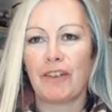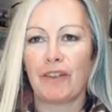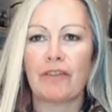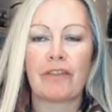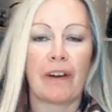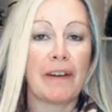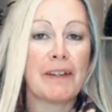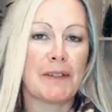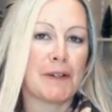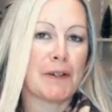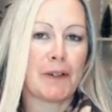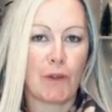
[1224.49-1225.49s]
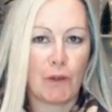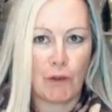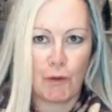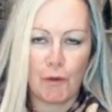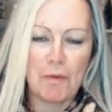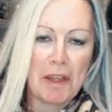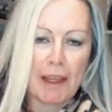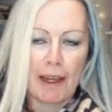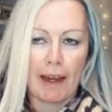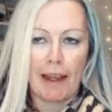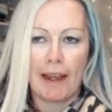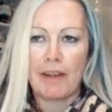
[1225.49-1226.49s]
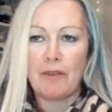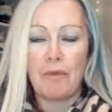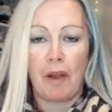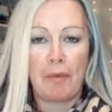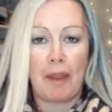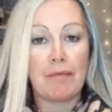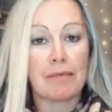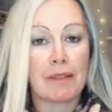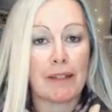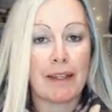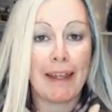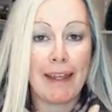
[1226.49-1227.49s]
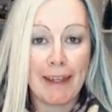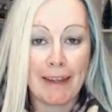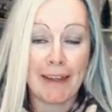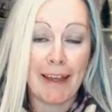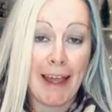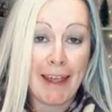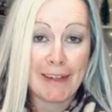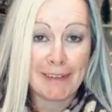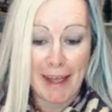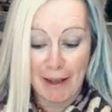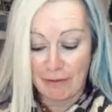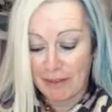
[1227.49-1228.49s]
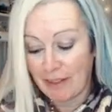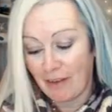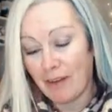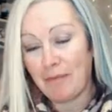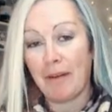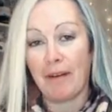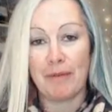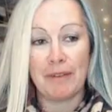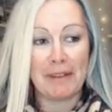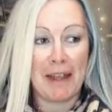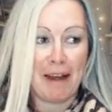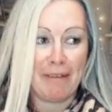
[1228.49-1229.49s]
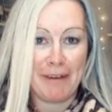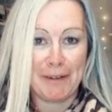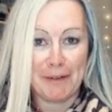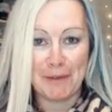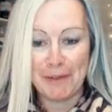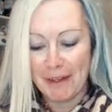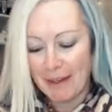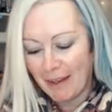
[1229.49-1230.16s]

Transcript: gone very dark and stormy here, and you might be able to hear hail outside, but we'll carry on.